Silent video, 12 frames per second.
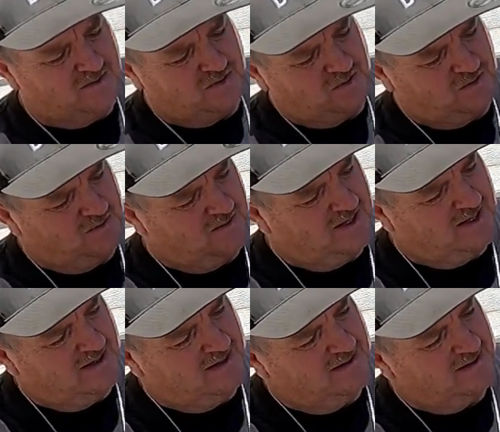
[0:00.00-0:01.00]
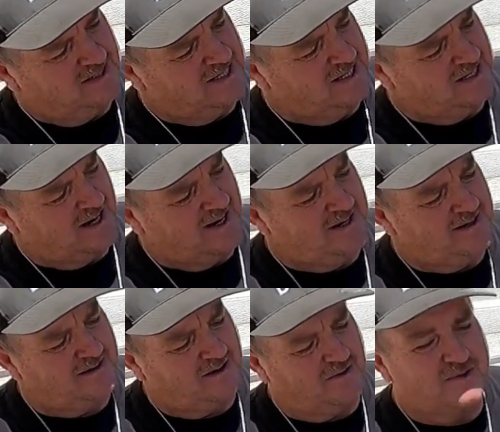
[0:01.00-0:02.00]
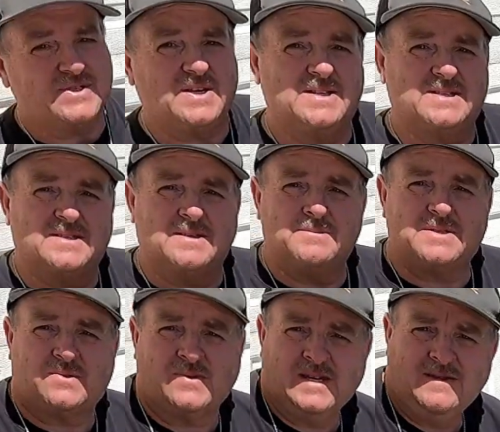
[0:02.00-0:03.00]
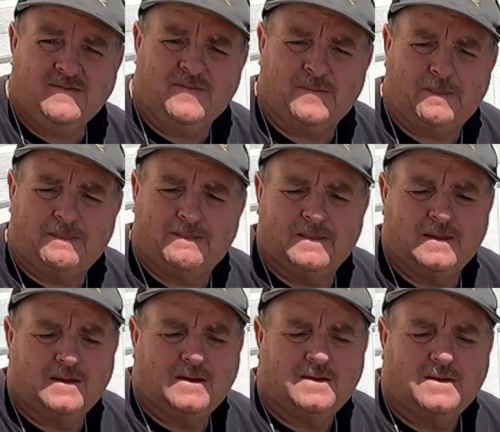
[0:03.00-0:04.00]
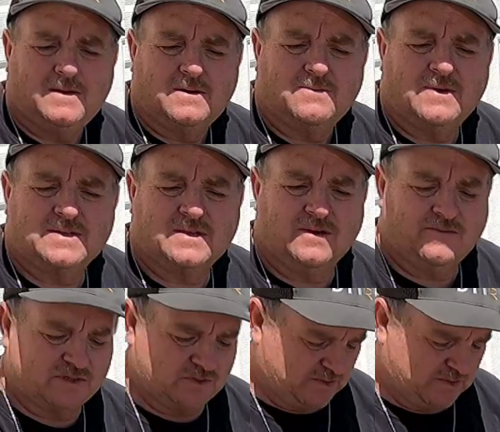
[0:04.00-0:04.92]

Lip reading: to T9 and all the sizes in between. Right there with